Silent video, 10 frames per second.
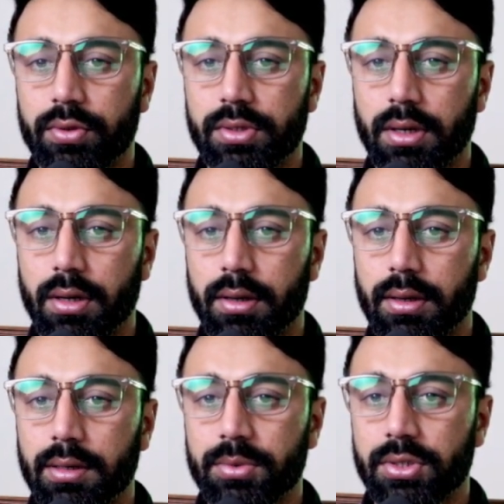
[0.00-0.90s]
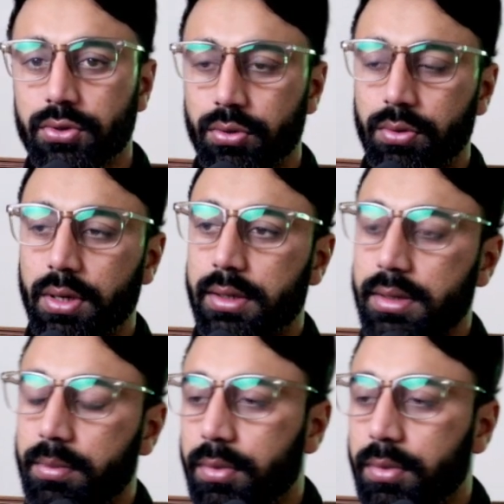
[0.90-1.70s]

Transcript: and let me show the example of